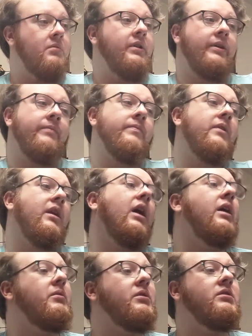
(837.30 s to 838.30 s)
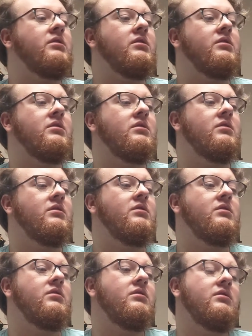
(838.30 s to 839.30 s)
Yeah, I will
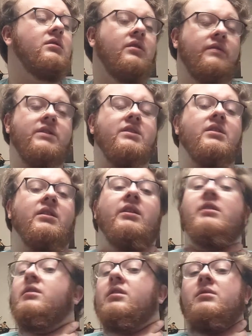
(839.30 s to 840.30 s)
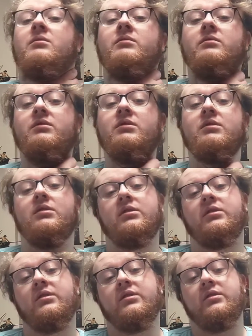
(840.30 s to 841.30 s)
obviously let you know.
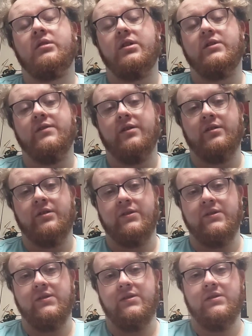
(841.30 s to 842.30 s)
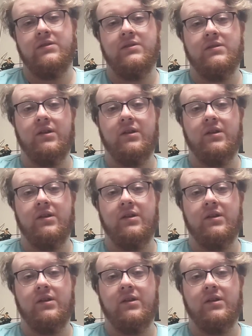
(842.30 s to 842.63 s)
As far as